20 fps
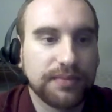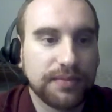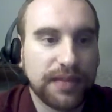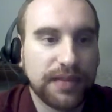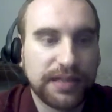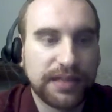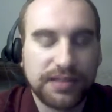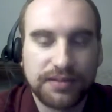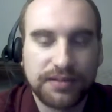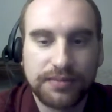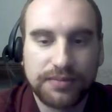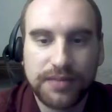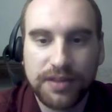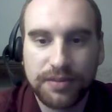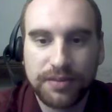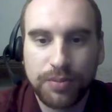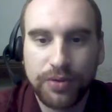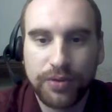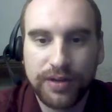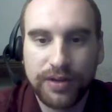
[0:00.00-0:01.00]
that's
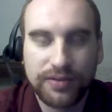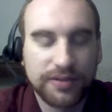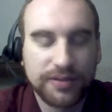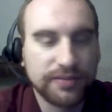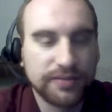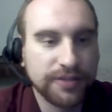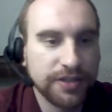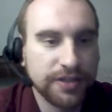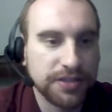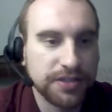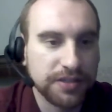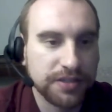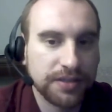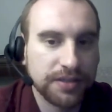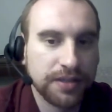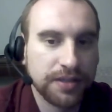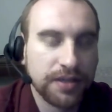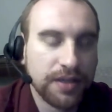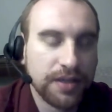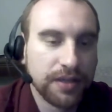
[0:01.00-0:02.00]
another point of convergence.